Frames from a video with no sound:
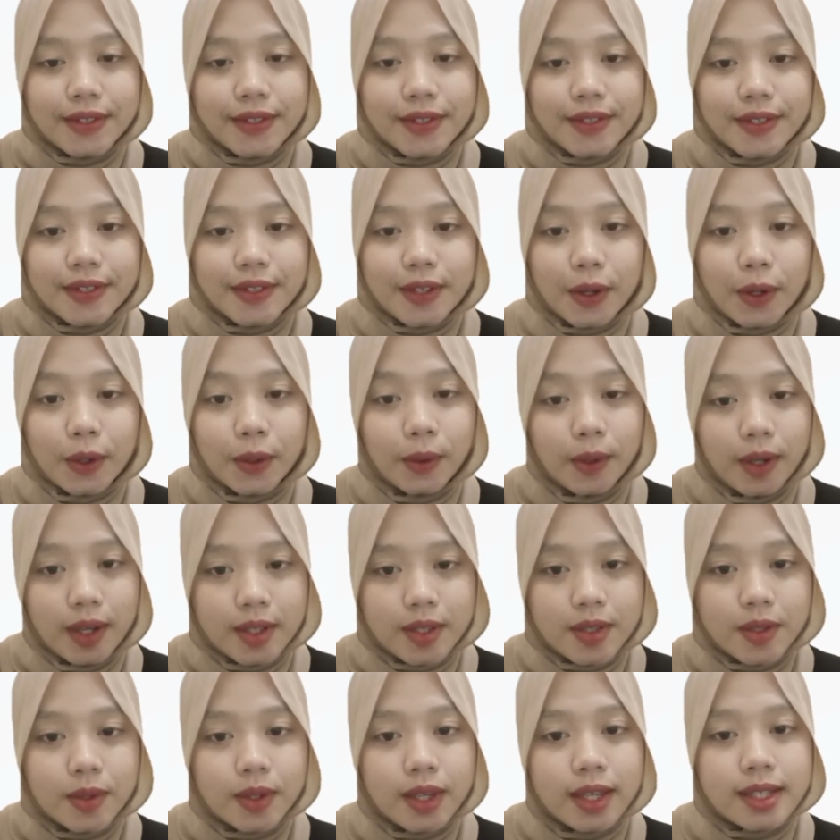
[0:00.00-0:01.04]
So, as
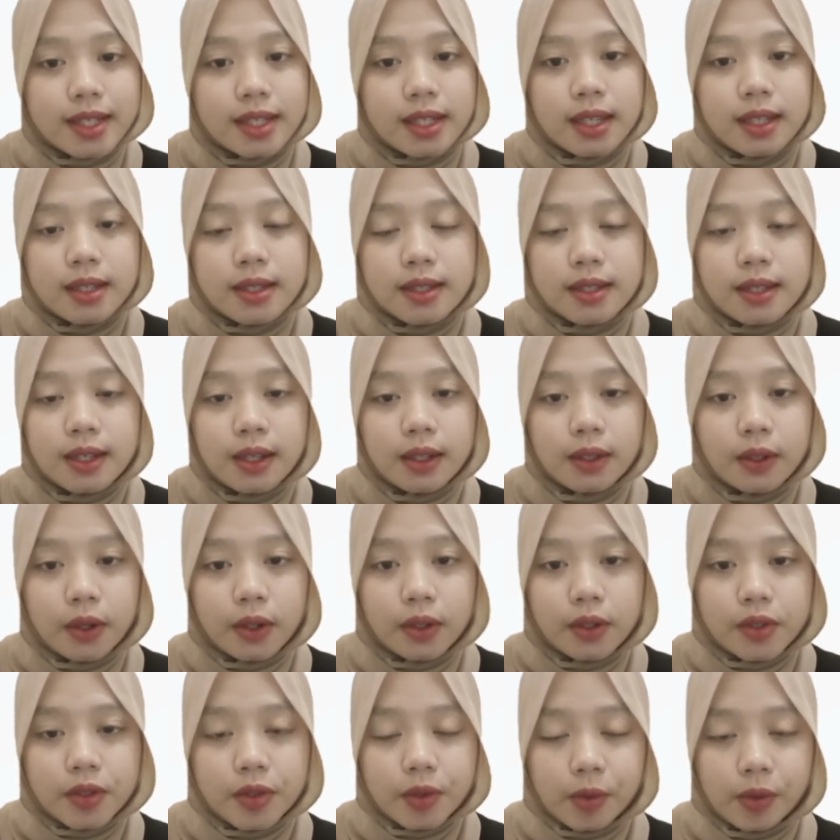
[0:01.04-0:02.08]
you guys can see it on the
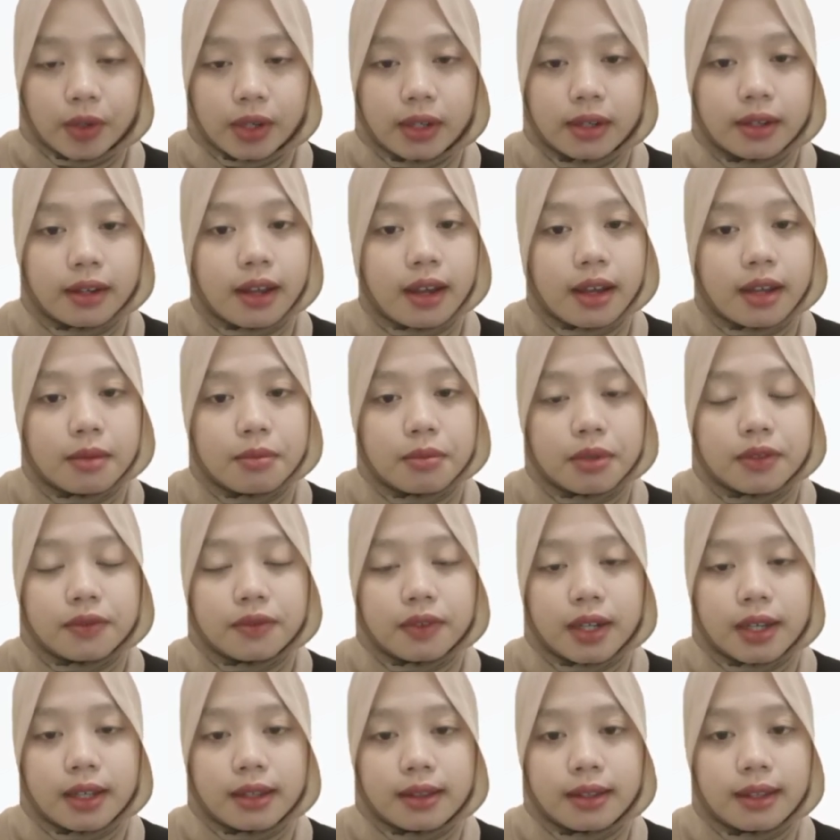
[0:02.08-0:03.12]
screen, I
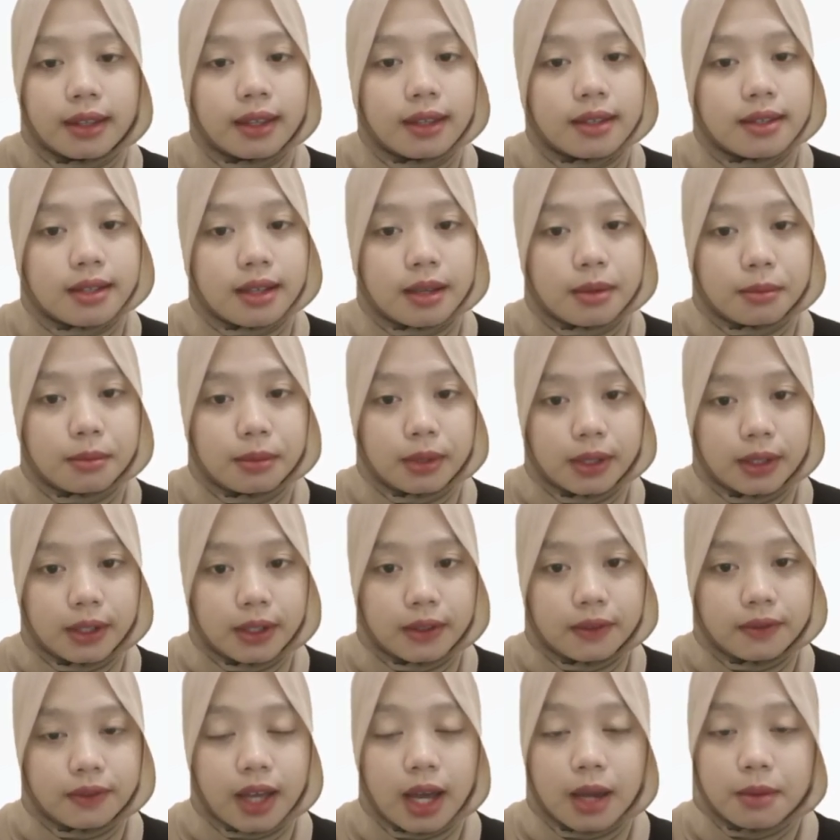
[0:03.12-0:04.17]
provide the example
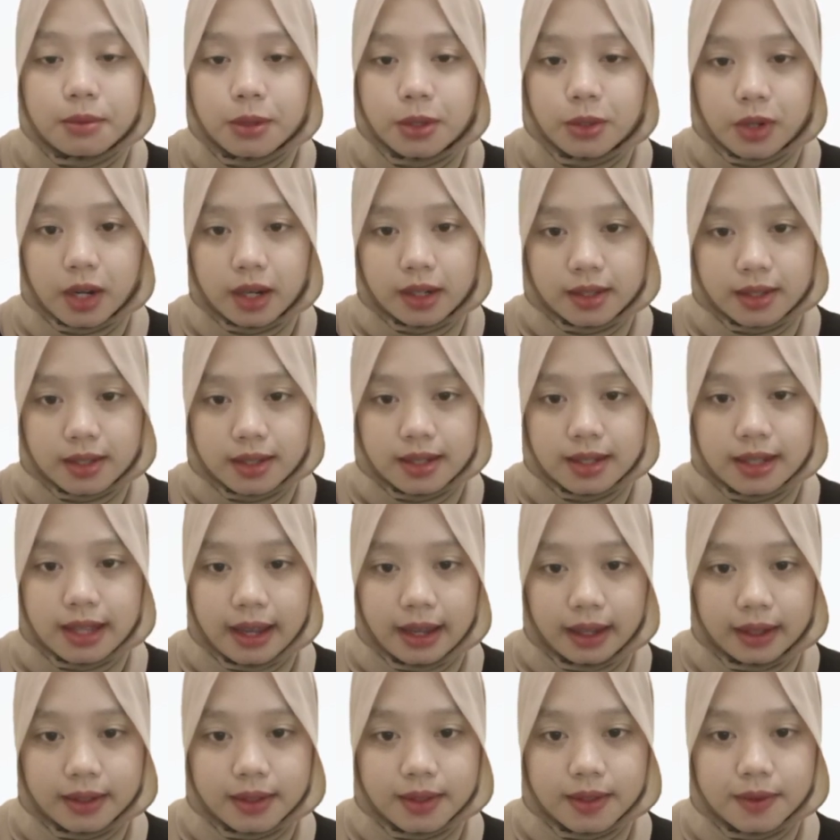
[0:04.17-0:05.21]
of abstract
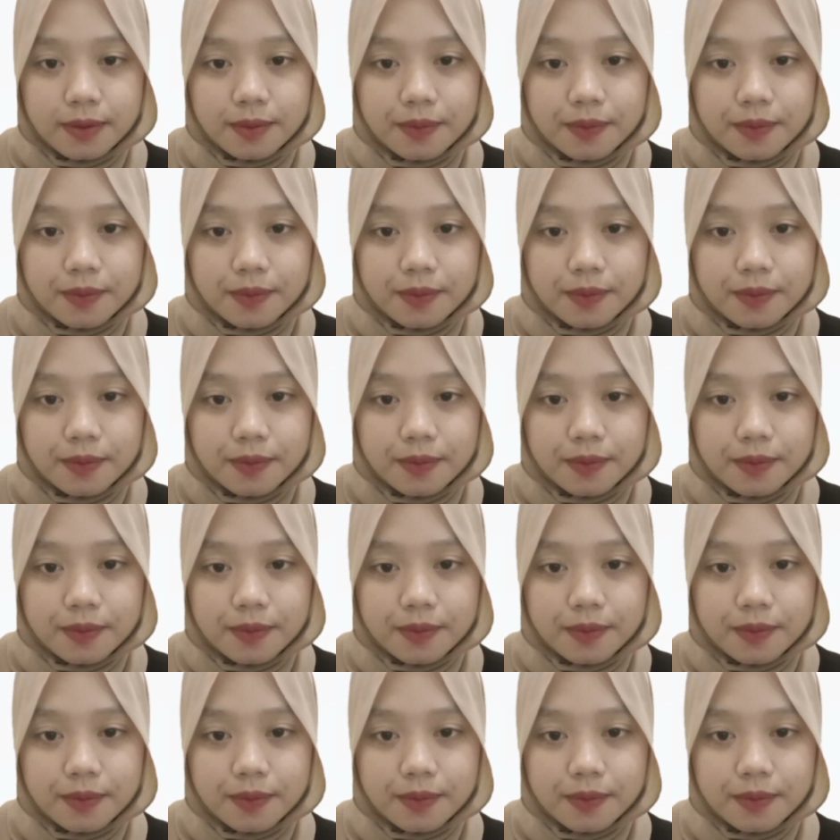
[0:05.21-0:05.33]
text.